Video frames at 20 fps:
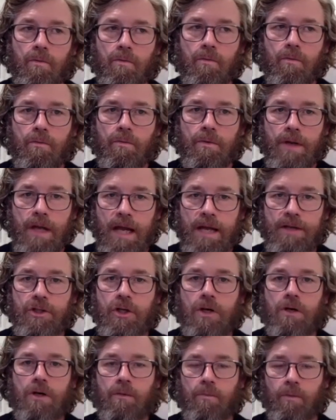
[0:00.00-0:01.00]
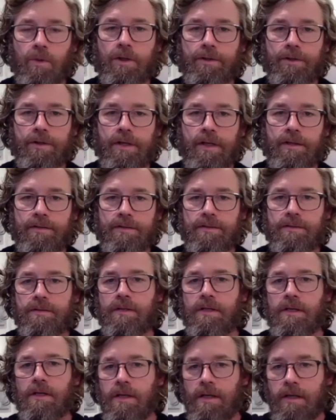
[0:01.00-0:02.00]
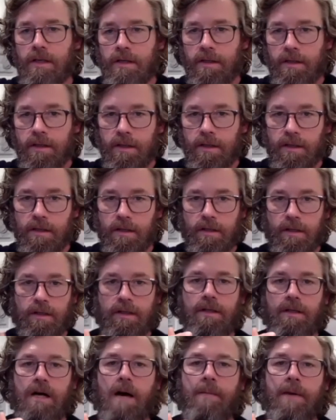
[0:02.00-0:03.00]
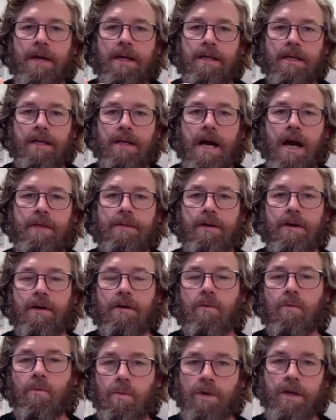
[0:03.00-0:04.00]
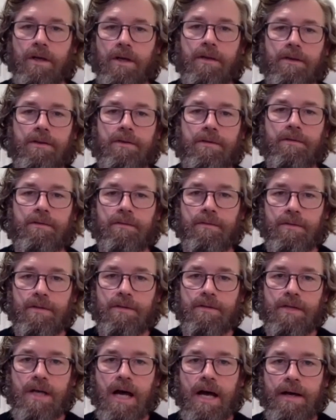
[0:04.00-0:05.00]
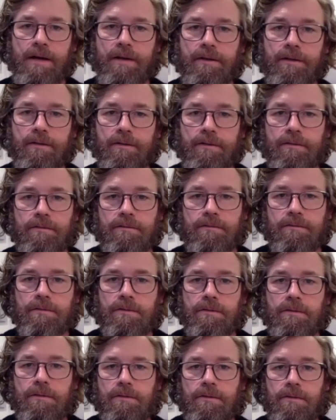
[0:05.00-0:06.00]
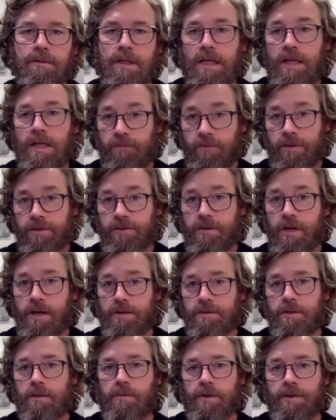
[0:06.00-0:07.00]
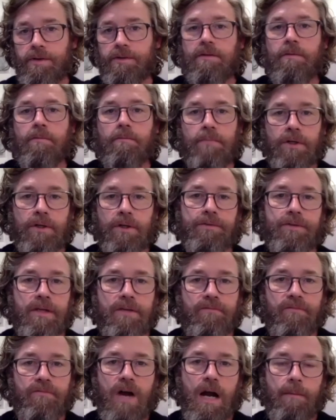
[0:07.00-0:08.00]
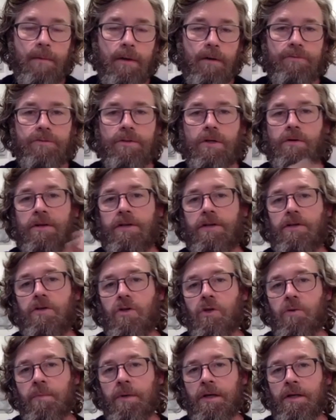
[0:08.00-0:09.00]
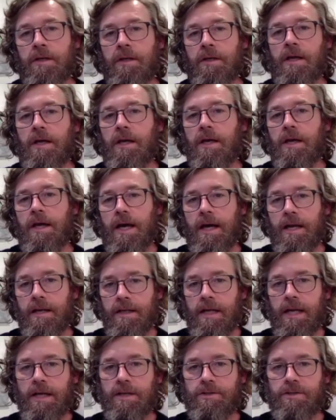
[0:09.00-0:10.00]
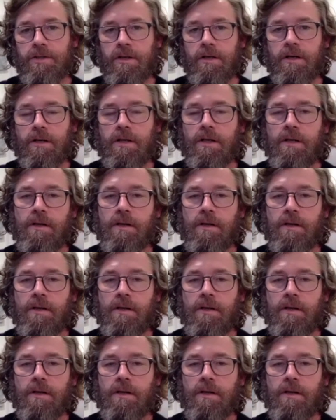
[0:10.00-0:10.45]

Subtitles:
nature and wilderness coming together with societal infrastructure, with the built environment. So the human and nature